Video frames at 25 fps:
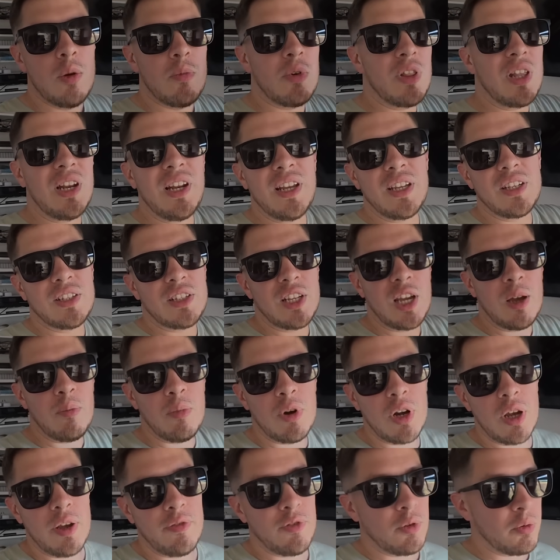But the link's down
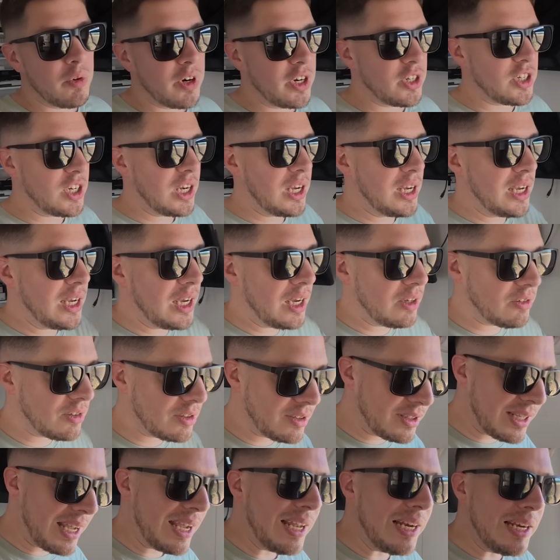below if you want to check out
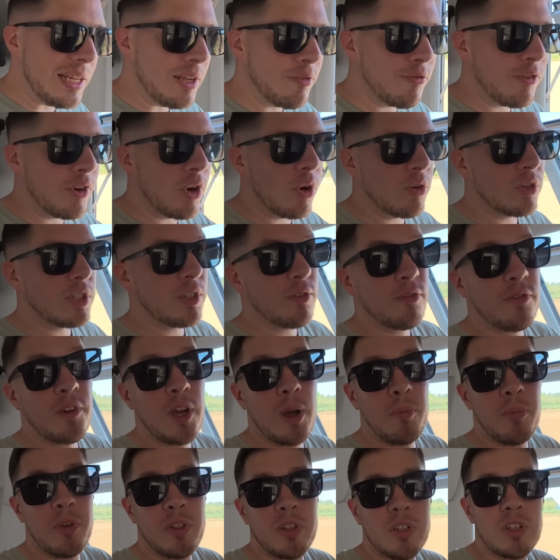daily vlogs. In
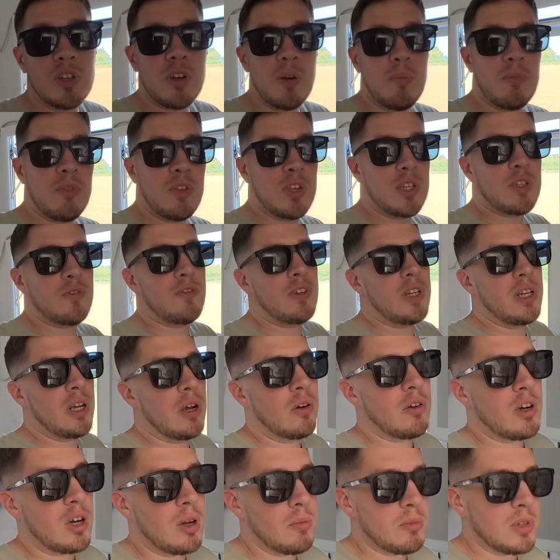fact, by the time this
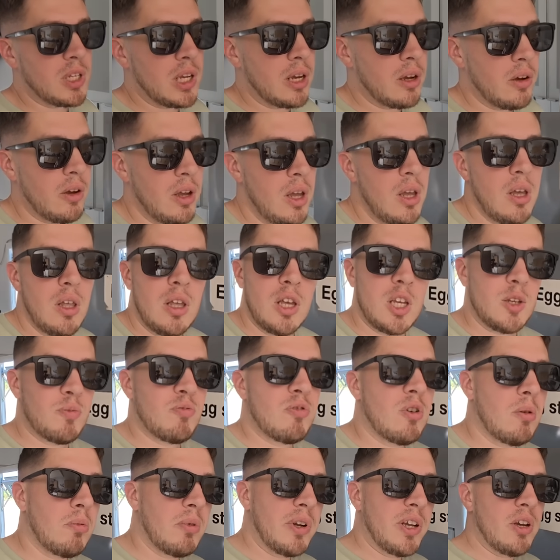video comes out, there's
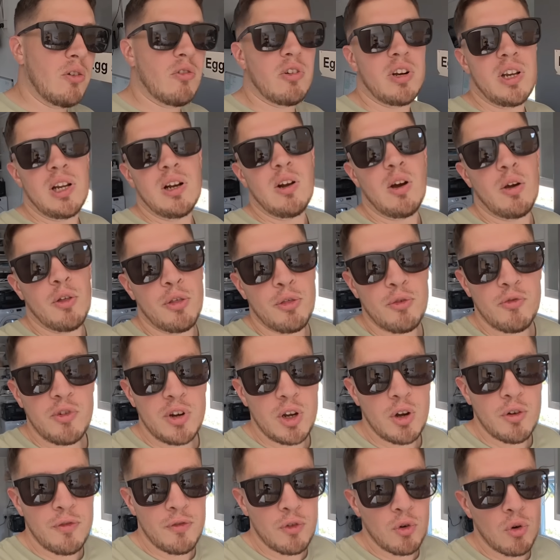probably already like
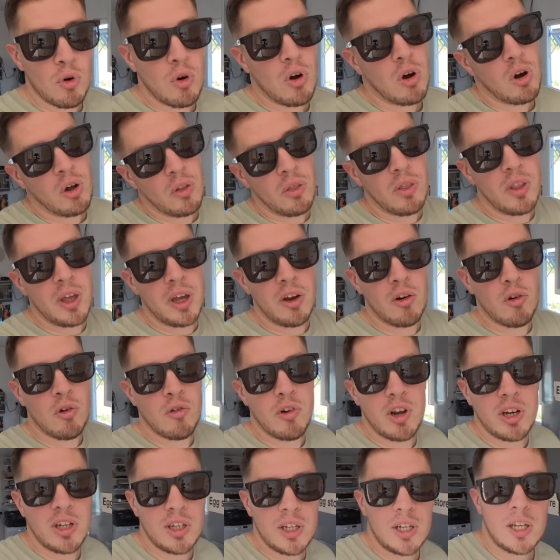3 or 4 on there
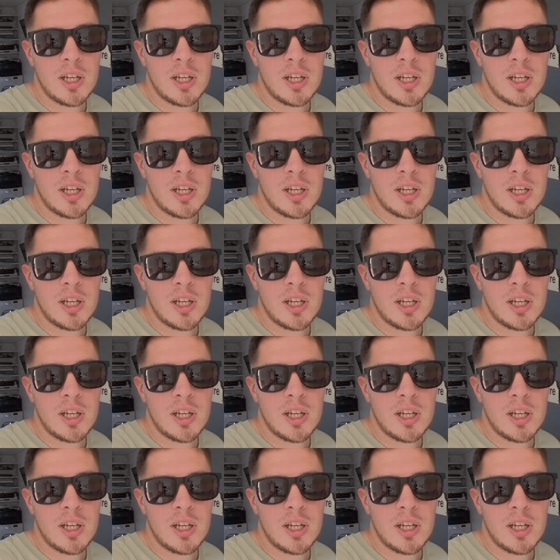already.